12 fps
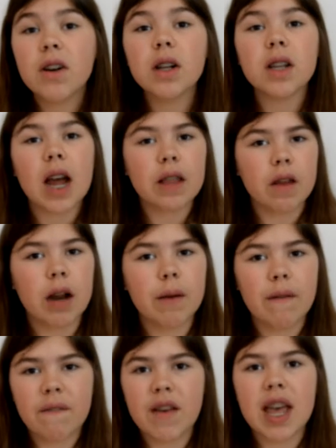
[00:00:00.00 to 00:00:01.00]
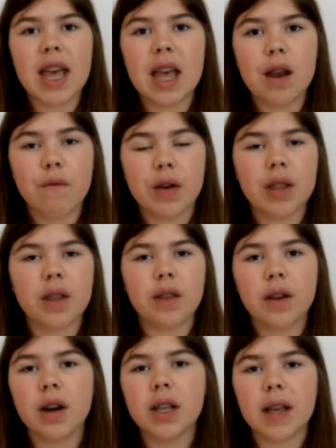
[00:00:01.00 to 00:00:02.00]
first, I thought it would fit in with the
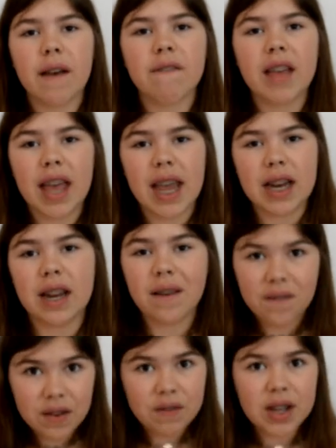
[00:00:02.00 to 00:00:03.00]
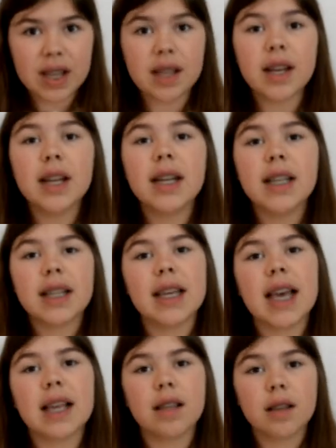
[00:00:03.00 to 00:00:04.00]
skirts of the 1850s,
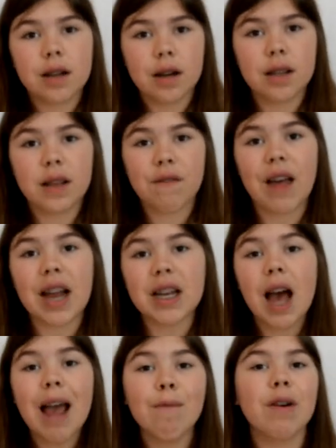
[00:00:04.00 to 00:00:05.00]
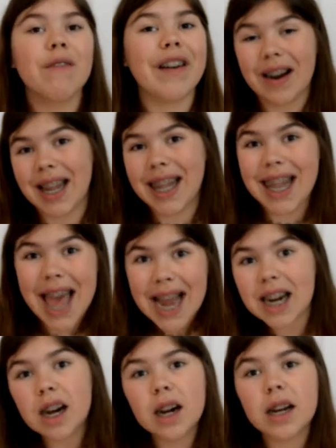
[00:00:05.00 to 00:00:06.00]
seeing as skirts of that time were very
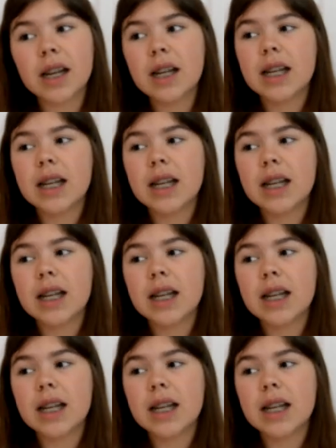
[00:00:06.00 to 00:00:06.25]
layered.